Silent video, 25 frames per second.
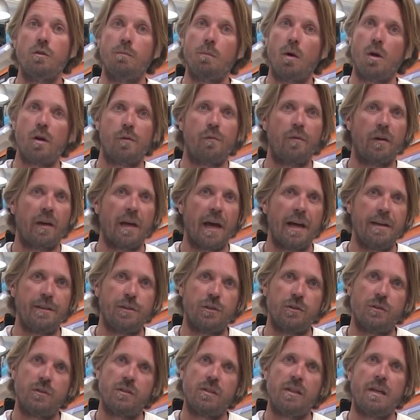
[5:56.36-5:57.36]

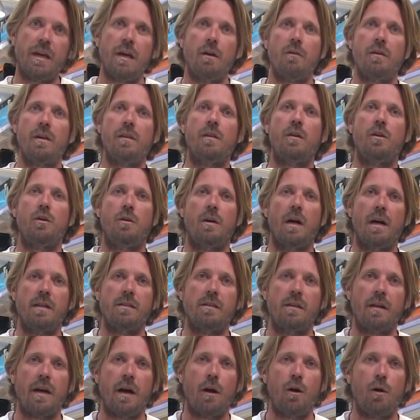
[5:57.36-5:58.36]
modifications here in the
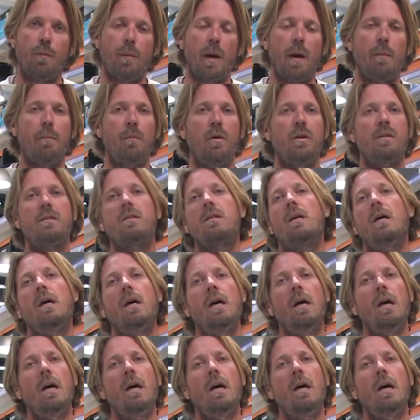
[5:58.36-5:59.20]
United Arab Emirates.